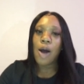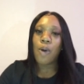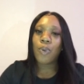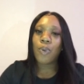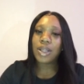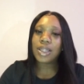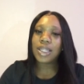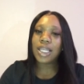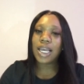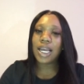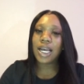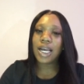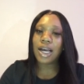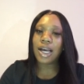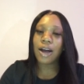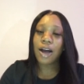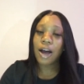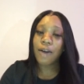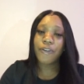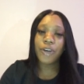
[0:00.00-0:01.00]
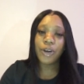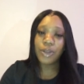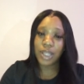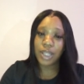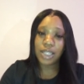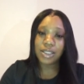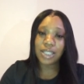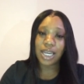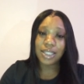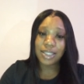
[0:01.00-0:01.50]
A few
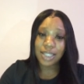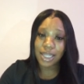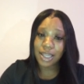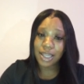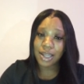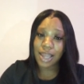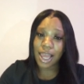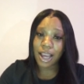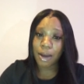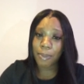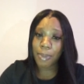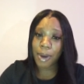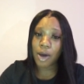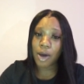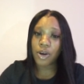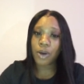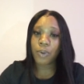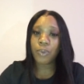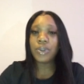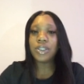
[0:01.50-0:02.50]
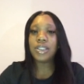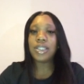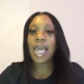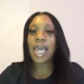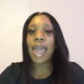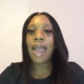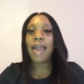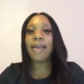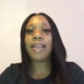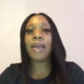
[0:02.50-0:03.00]
things I didn't like about it was
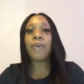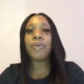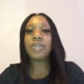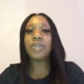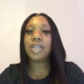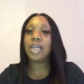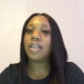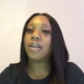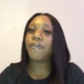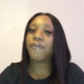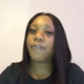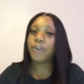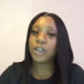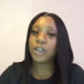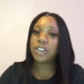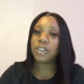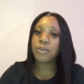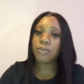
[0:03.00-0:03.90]
that they would say the first